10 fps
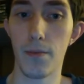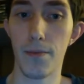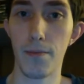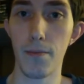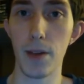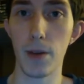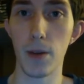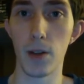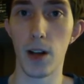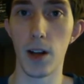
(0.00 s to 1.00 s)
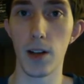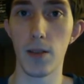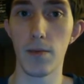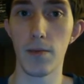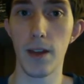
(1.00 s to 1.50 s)
missiles launched
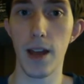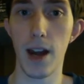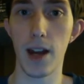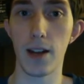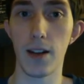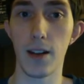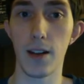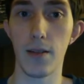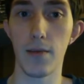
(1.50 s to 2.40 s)
at it, and